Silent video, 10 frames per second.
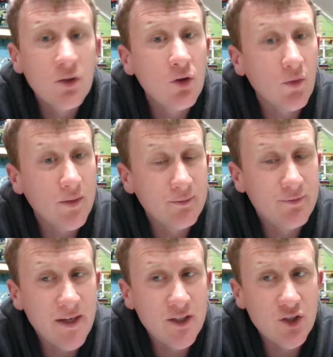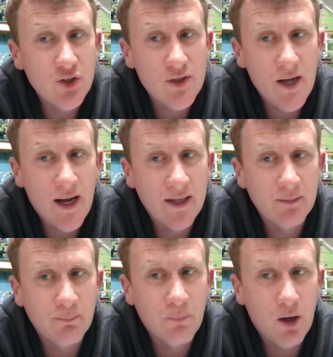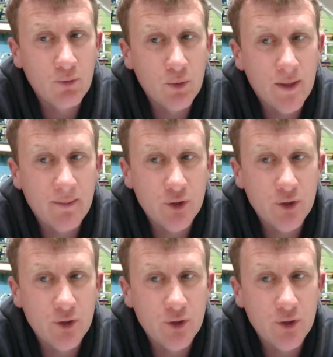You got the Avengers and Marvel game,